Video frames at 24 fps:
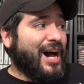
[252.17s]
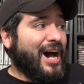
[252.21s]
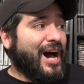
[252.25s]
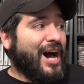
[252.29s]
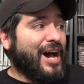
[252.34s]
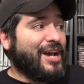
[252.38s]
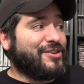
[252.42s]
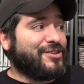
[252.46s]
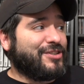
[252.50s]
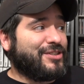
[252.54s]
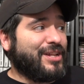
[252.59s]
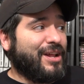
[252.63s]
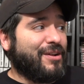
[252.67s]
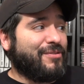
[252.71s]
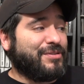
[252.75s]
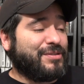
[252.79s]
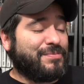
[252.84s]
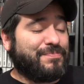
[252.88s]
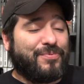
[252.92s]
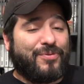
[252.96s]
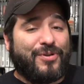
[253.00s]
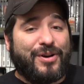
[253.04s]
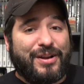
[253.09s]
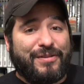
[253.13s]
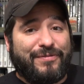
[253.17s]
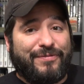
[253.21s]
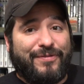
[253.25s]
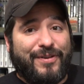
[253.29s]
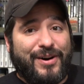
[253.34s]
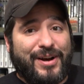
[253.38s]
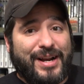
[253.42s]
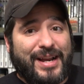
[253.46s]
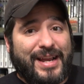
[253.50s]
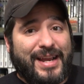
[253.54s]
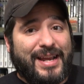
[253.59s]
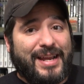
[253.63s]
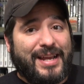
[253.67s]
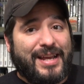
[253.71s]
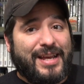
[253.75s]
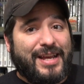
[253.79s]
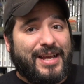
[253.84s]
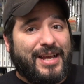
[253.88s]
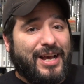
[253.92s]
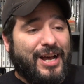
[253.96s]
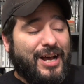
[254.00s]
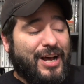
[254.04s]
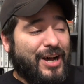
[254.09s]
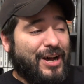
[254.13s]
I just thought it was pretty funny
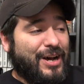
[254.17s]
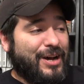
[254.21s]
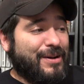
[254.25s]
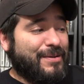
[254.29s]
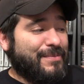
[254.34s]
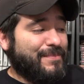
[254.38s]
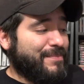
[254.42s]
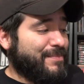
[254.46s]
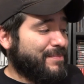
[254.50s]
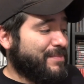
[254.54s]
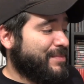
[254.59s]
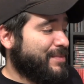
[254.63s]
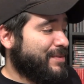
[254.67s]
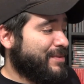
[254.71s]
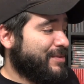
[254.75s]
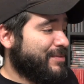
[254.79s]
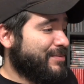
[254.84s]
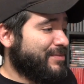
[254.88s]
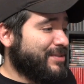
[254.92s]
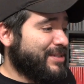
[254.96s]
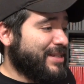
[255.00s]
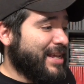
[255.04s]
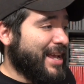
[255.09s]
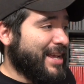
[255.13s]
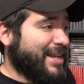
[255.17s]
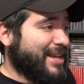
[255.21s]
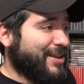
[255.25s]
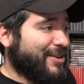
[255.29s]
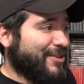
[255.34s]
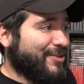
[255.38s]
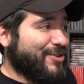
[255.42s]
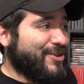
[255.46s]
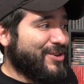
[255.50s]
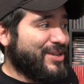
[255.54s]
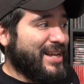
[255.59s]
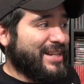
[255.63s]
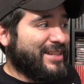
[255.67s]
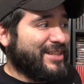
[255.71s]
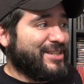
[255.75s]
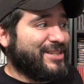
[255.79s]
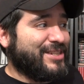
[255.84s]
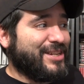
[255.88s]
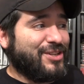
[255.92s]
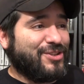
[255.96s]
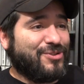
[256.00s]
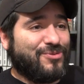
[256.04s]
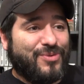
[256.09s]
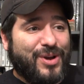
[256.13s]
um, taking a look at the
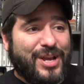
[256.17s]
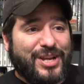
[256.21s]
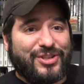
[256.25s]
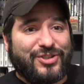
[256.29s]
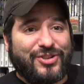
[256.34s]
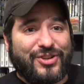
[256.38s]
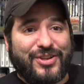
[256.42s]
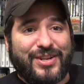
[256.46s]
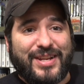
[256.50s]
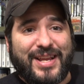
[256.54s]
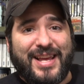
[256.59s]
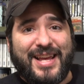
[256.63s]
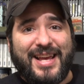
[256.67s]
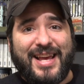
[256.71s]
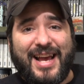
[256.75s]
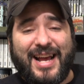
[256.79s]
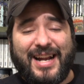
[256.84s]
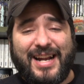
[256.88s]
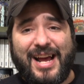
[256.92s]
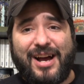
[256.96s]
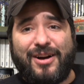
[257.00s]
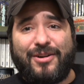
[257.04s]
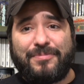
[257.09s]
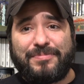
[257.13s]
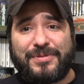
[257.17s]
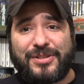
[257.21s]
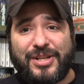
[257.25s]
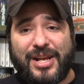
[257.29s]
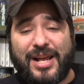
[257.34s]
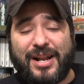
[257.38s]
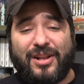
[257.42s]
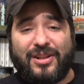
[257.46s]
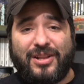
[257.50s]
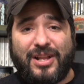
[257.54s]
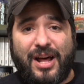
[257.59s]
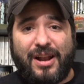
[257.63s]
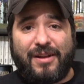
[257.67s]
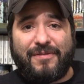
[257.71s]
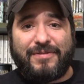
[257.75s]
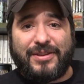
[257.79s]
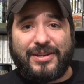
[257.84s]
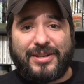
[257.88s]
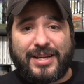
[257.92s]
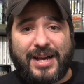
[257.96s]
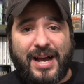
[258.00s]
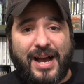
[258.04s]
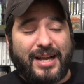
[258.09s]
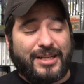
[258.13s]
situation and how upset a lot of you
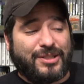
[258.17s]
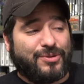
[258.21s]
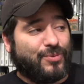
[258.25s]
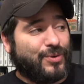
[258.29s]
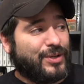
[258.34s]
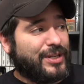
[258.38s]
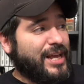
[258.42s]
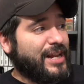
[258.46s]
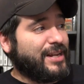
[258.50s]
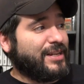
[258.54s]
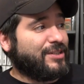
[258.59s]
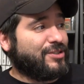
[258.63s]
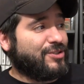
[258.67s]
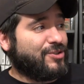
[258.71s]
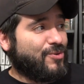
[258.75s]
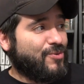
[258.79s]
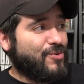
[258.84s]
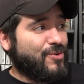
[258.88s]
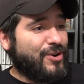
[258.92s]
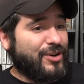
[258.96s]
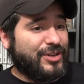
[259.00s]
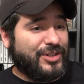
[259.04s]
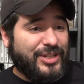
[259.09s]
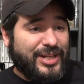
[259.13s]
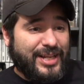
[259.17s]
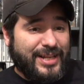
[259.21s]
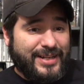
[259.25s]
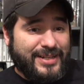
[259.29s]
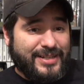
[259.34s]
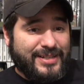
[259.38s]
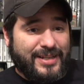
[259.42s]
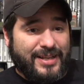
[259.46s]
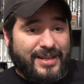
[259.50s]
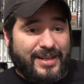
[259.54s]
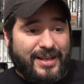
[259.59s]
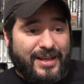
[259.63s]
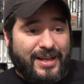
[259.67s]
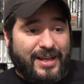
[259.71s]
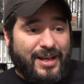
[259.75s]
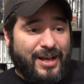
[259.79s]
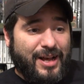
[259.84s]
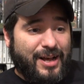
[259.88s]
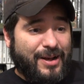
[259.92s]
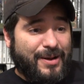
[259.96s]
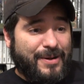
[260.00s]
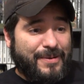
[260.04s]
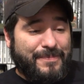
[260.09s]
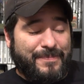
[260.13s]
guys were getting towards it.
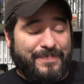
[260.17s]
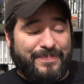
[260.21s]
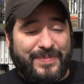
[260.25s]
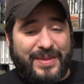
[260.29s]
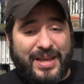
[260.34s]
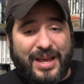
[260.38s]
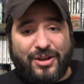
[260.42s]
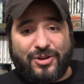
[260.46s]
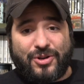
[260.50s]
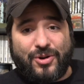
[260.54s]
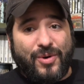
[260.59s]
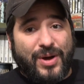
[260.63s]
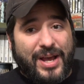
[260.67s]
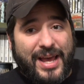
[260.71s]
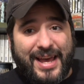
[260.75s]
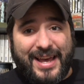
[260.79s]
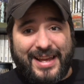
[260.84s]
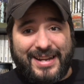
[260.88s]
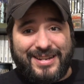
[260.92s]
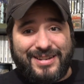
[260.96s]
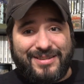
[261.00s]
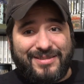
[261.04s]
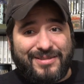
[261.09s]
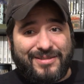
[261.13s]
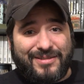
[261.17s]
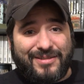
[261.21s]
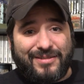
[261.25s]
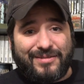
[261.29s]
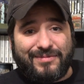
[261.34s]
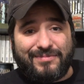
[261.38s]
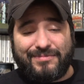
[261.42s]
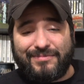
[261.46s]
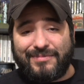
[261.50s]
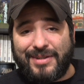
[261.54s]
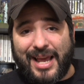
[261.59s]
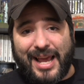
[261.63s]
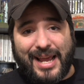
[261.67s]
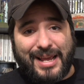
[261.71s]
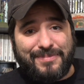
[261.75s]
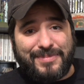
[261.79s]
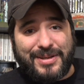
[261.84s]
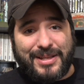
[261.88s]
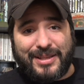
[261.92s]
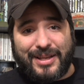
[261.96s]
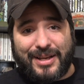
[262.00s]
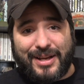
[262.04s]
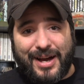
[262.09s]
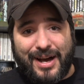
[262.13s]
Um, go ahead, hate
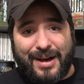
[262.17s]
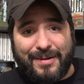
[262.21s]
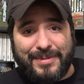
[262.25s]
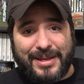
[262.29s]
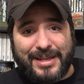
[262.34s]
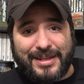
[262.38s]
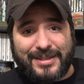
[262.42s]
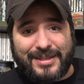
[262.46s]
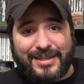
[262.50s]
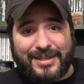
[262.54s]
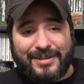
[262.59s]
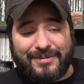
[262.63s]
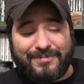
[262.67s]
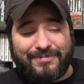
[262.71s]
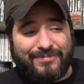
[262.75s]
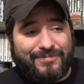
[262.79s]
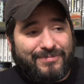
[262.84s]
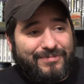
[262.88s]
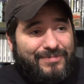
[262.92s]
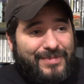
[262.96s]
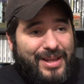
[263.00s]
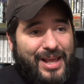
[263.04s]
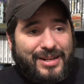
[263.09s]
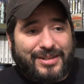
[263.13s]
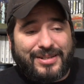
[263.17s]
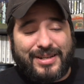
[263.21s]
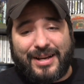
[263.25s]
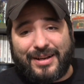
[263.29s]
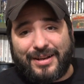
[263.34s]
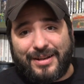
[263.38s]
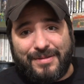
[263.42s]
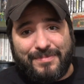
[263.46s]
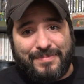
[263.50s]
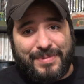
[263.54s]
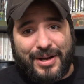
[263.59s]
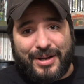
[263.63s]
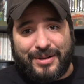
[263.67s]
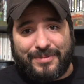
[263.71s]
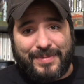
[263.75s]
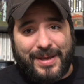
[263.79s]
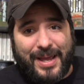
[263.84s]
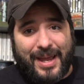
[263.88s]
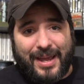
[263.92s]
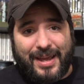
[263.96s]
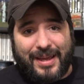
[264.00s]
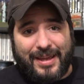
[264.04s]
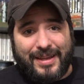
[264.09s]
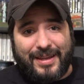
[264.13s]
me in the comments. It's not going to bug
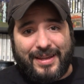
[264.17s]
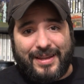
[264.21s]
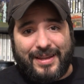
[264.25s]
me.